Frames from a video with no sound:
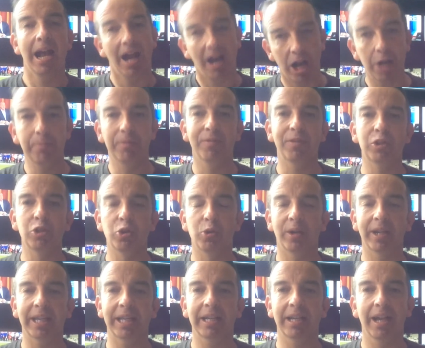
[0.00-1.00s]
I hope you've
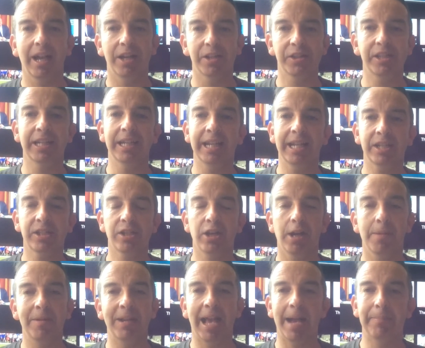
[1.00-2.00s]
enjoyed it. I'll see you next
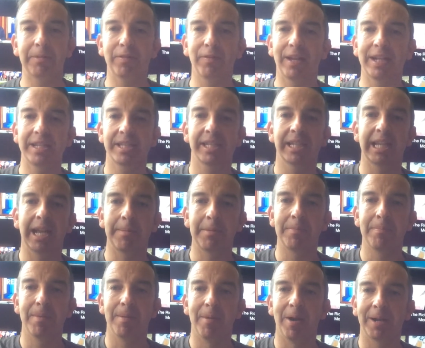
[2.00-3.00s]
time and happy fantasy gaming.
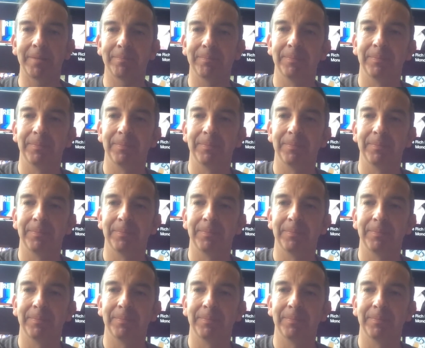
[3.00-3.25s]
Bye-bye.